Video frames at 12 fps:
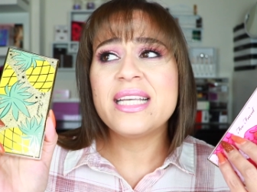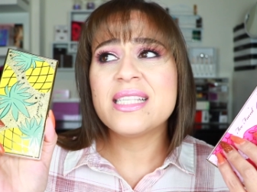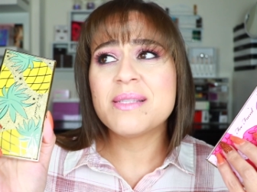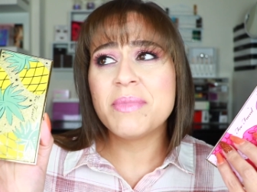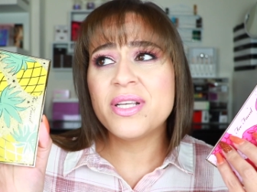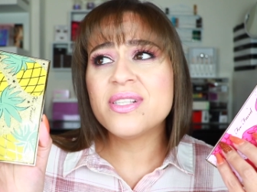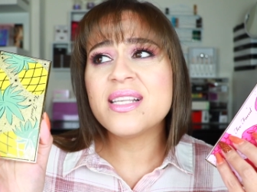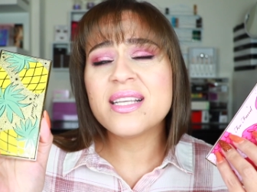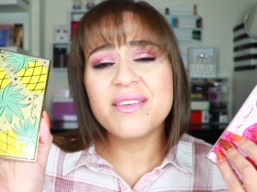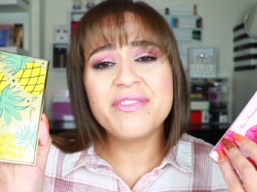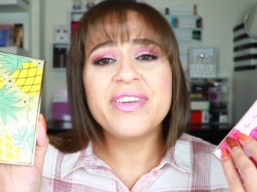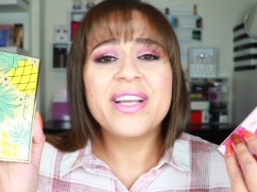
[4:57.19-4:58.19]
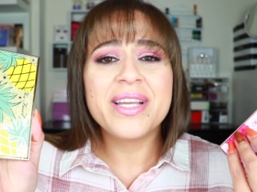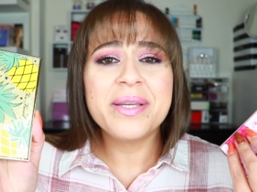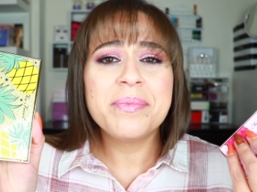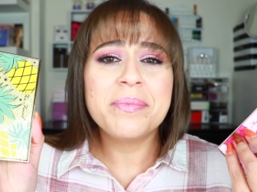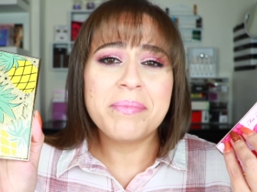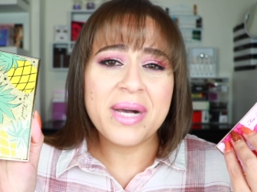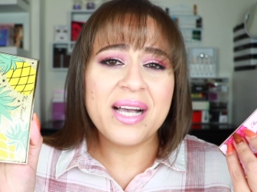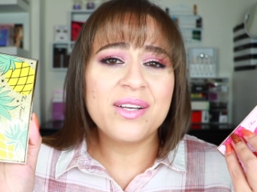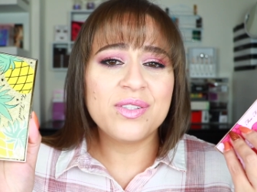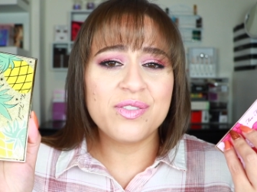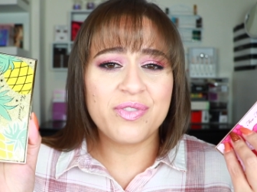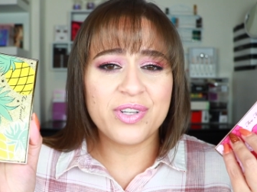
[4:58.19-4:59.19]
It smells smells like a very
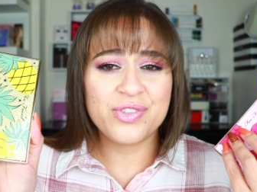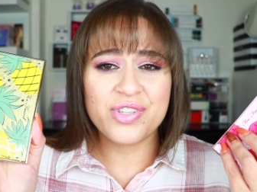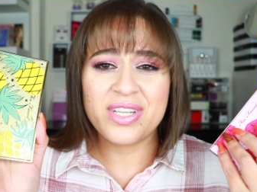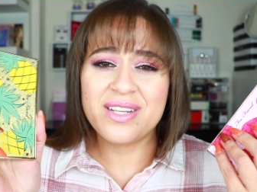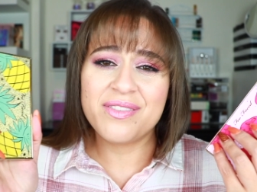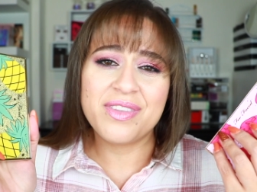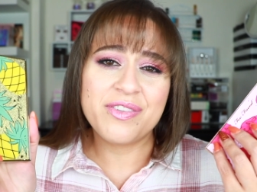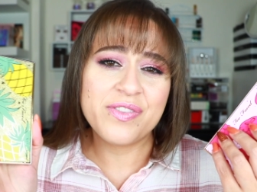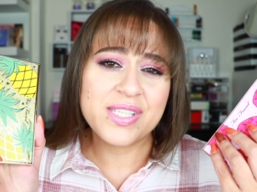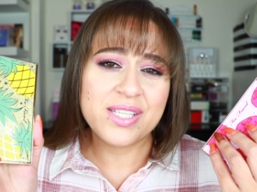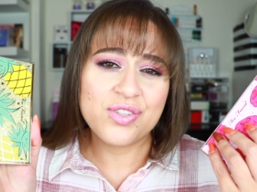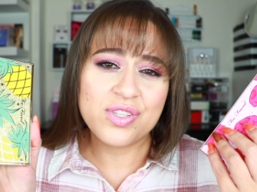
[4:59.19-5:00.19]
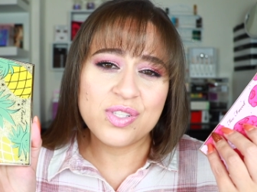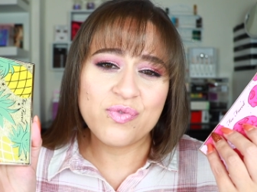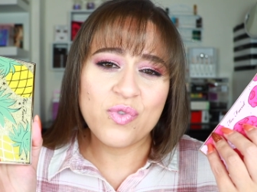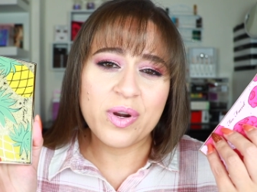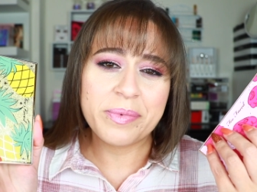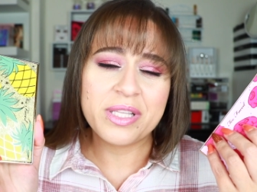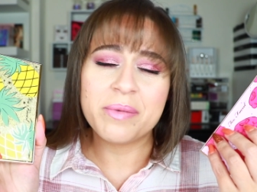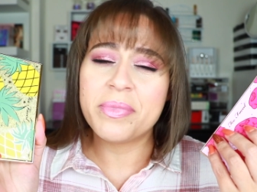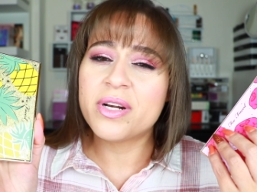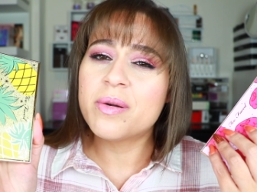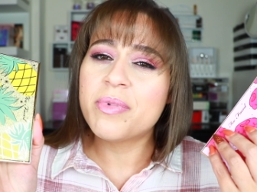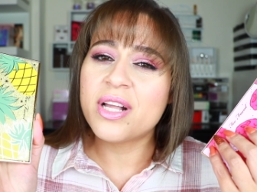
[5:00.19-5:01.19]
mild version of the Physicians Formula
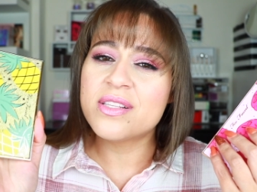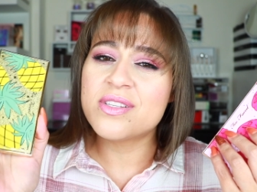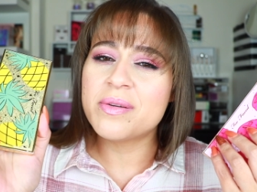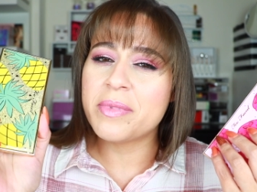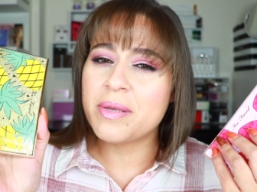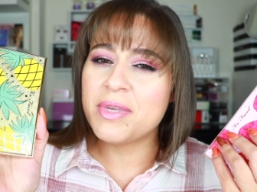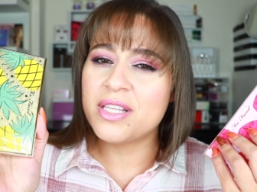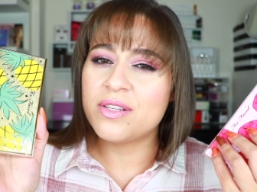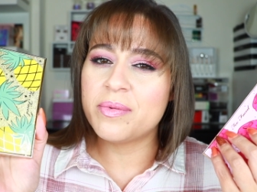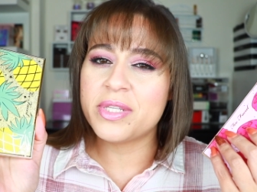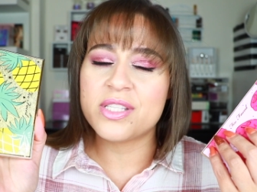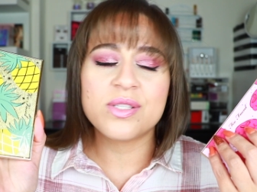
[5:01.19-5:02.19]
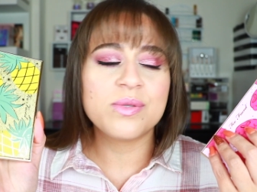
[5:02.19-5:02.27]
Butter Bronzer, maybe a little bit